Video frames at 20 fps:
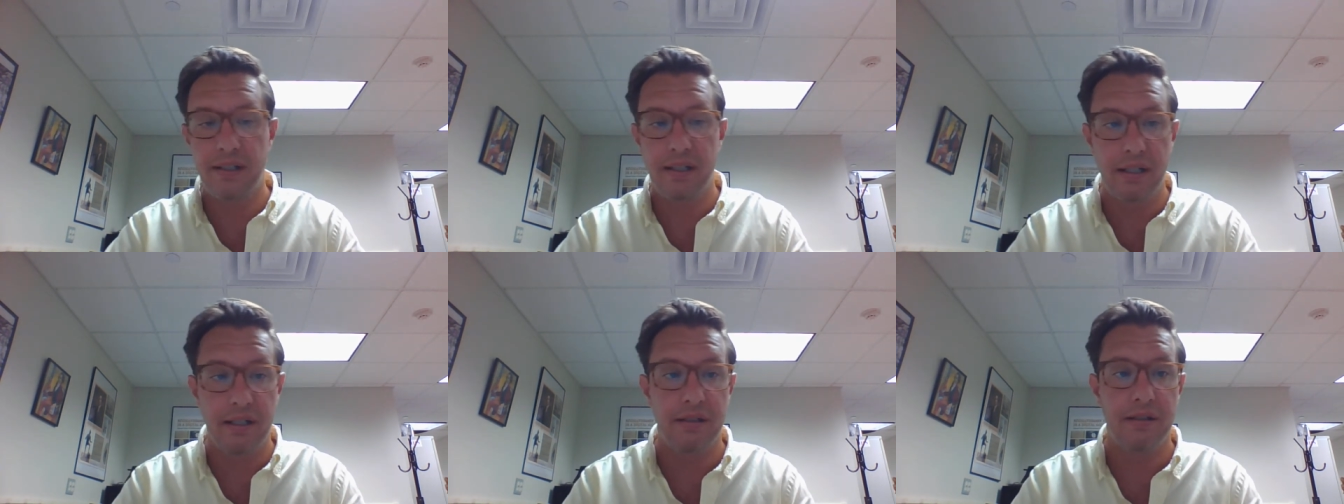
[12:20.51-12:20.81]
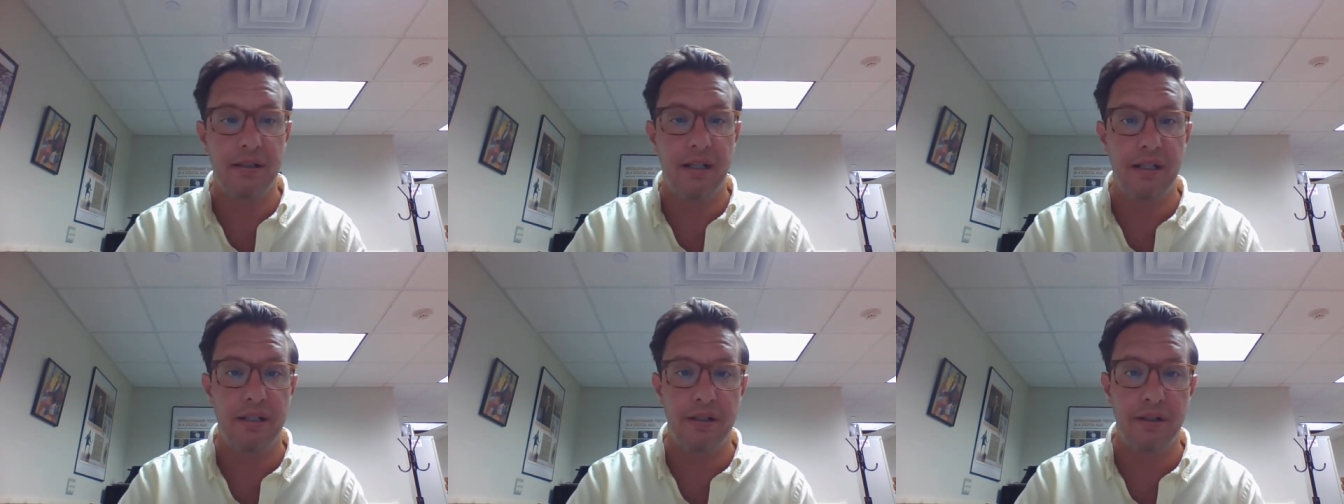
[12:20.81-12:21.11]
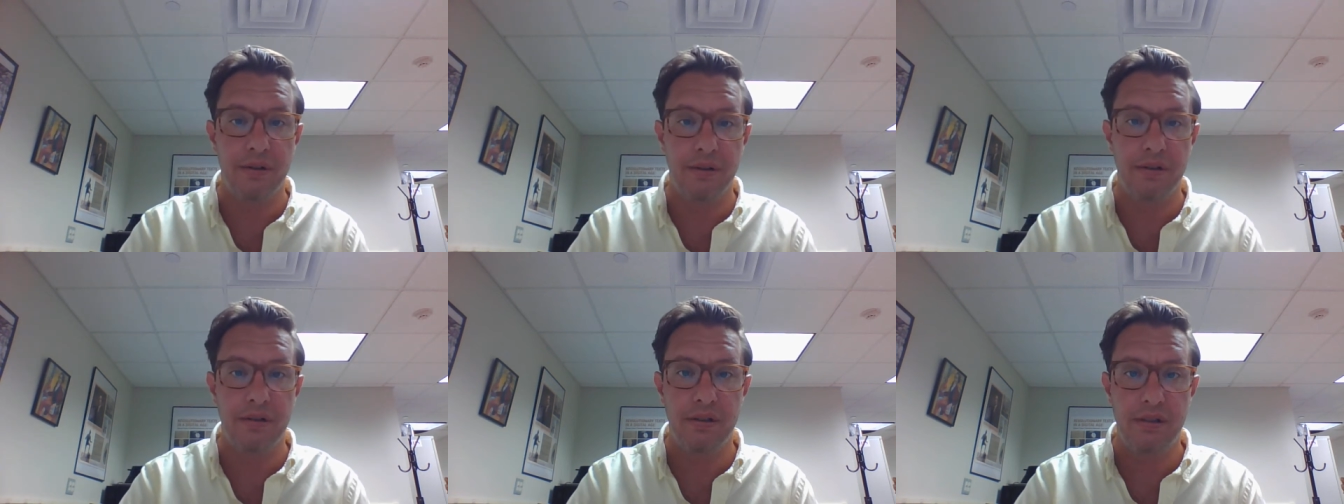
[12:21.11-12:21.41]

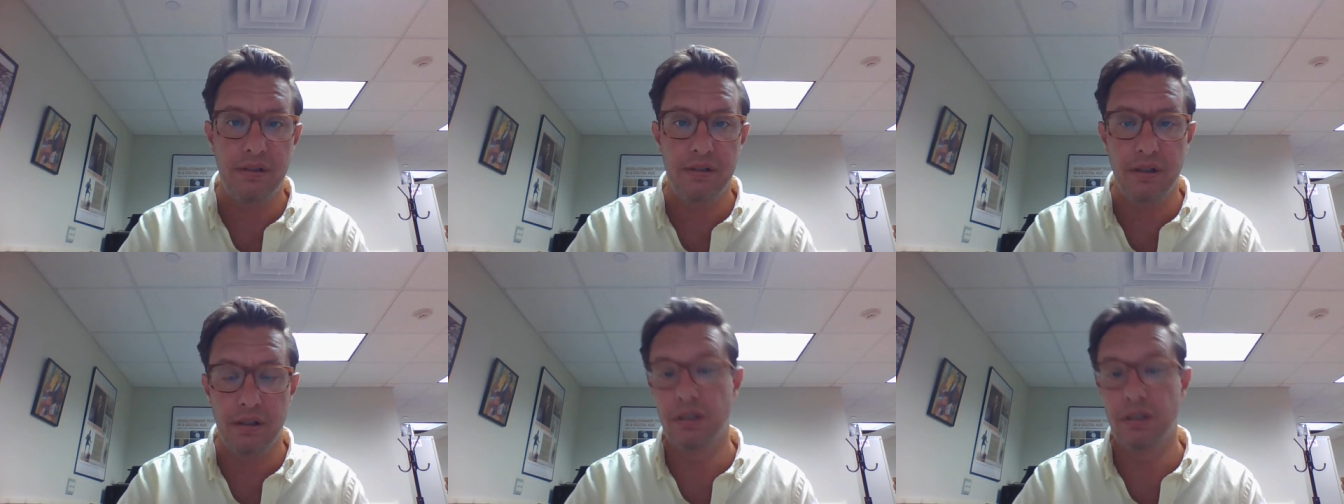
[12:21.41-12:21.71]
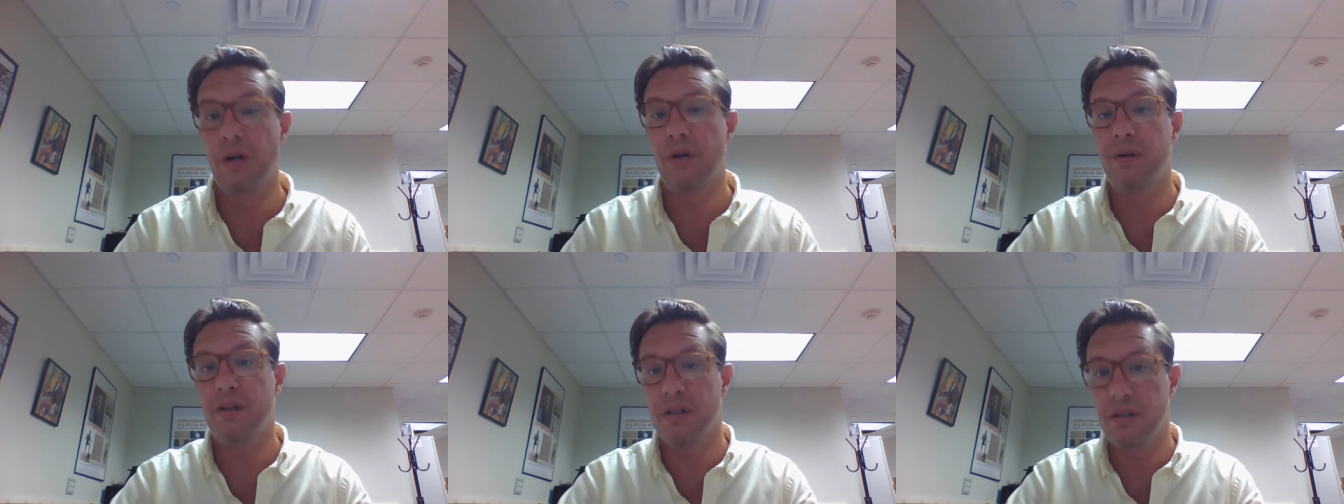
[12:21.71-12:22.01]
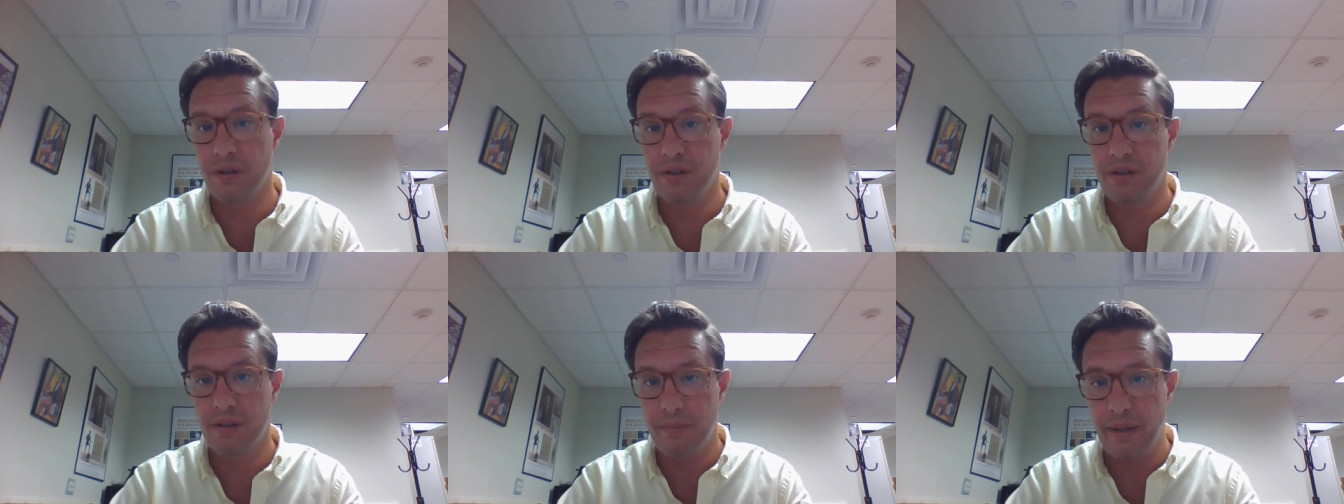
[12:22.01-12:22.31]
in colonial
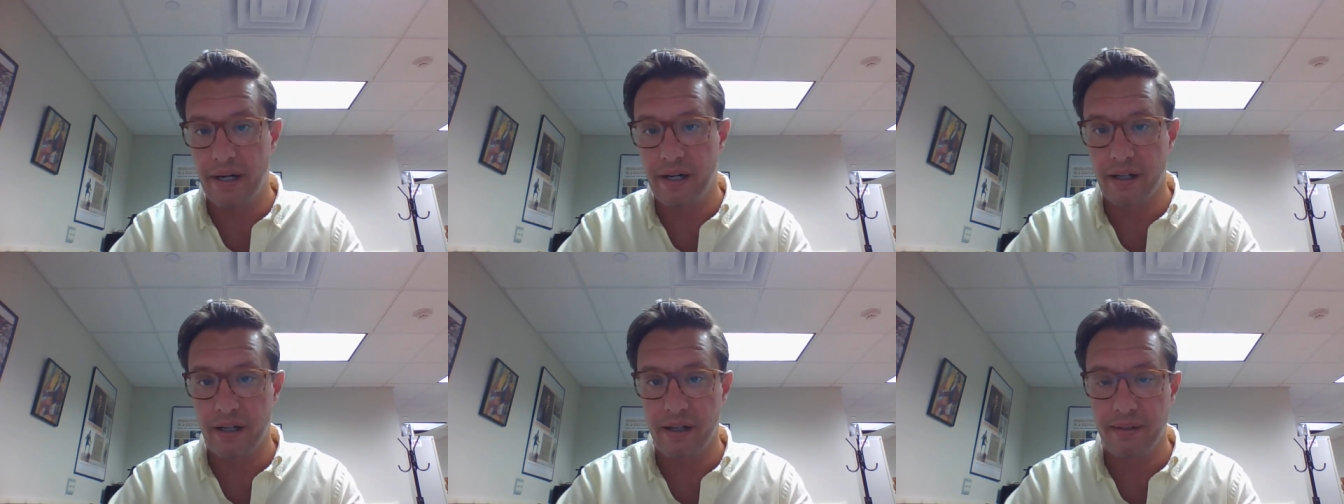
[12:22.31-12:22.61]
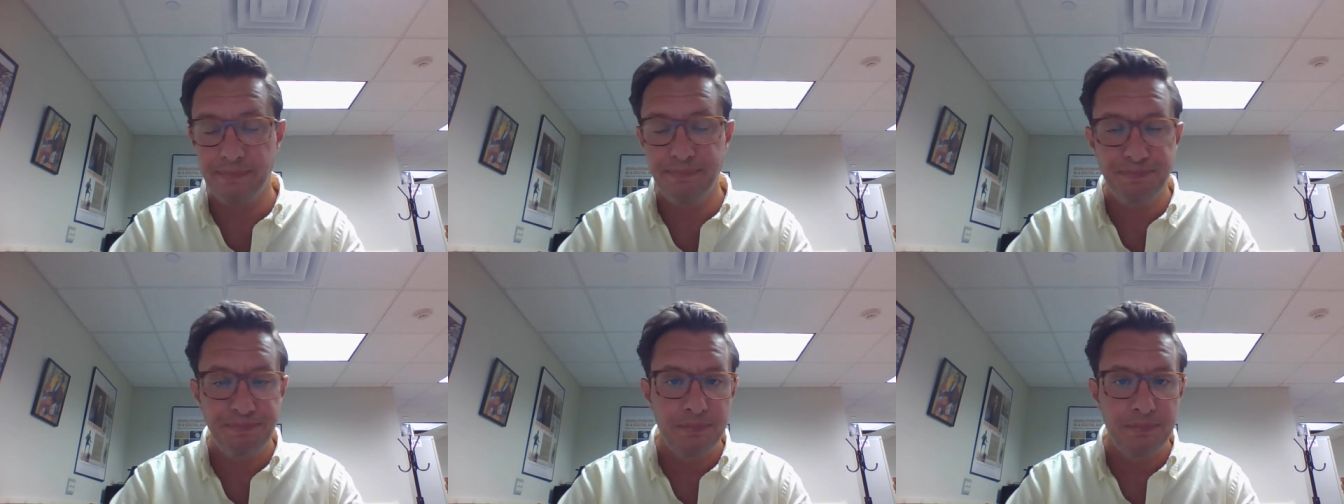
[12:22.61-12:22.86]
North America.